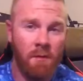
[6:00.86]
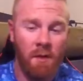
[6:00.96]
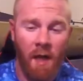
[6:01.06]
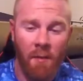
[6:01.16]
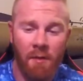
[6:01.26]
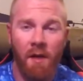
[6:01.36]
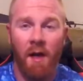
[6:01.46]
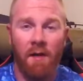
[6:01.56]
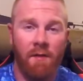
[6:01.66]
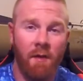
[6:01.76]
Camera
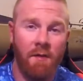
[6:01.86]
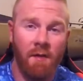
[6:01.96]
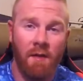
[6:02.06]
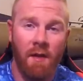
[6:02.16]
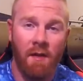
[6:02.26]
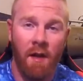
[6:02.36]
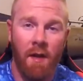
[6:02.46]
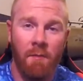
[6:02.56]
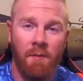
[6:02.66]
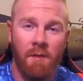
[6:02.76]
died, so I took that
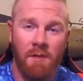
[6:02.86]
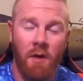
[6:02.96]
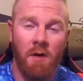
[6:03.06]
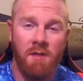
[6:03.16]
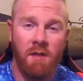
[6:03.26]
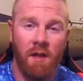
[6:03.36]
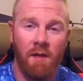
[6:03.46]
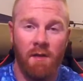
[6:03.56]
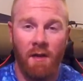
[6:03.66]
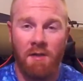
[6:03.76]
time to charge it
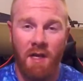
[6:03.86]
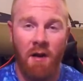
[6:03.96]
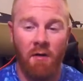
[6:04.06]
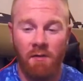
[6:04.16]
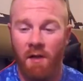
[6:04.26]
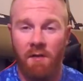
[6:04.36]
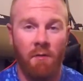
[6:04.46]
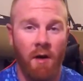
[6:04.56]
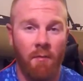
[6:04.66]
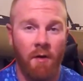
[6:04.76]
and take a shower. That's
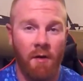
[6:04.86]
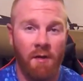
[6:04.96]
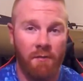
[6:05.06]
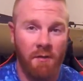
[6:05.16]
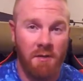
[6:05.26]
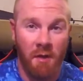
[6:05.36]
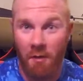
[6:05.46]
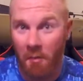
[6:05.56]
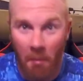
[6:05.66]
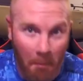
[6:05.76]
why I'm wearing a different
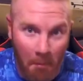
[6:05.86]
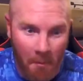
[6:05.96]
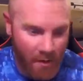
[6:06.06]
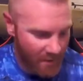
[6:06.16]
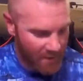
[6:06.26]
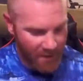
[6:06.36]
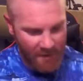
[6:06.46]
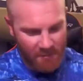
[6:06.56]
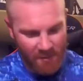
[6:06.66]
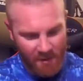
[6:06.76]
shirt.
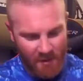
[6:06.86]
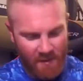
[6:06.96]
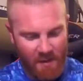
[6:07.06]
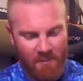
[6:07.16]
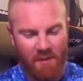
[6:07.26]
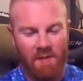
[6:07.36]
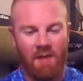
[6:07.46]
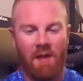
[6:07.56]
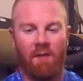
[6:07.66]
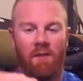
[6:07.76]
Anyway, that being
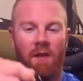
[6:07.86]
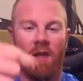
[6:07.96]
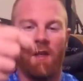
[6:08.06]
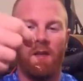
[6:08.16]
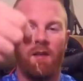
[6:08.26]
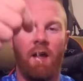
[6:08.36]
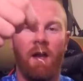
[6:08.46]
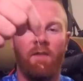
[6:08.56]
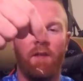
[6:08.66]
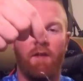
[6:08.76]
said, the end
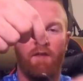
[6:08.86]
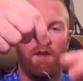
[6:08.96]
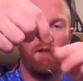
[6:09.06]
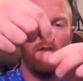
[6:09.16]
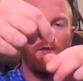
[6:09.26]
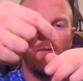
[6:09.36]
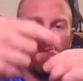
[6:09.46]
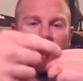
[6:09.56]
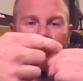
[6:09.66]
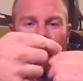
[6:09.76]
line there, the end loop, you
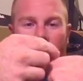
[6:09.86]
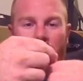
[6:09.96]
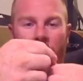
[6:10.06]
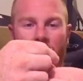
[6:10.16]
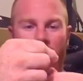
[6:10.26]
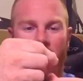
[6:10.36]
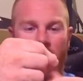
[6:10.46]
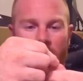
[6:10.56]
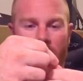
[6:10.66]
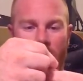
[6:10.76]
just want to double it
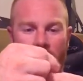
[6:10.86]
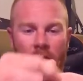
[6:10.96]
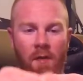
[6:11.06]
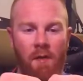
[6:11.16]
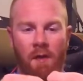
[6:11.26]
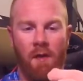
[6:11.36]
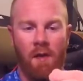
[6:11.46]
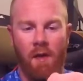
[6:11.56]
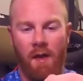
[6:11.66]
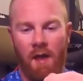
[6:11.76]
up
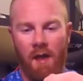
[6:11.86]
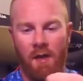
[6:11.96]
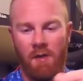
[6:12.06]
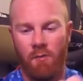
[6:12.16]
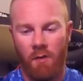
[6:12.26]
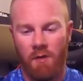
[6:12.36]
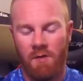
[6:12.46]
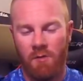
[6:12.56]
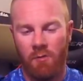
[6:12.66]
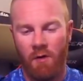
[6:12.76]
and you want
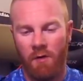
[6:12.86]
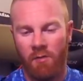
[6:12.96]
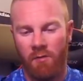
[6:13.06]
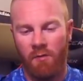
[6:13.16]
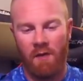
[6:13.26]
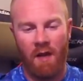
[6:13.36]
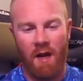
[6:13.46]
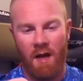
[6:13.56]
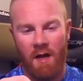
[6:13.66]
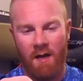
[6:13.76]
to run it through the
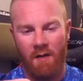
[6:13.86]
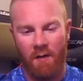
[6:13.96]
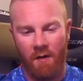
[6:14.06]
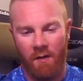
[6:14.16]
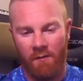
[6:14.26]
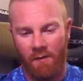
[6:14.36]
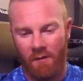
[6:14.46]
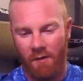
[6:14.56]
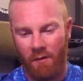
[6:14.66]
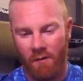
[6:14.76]
eye of the
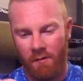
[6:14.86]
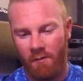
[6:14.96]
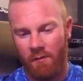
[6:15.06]
sinker.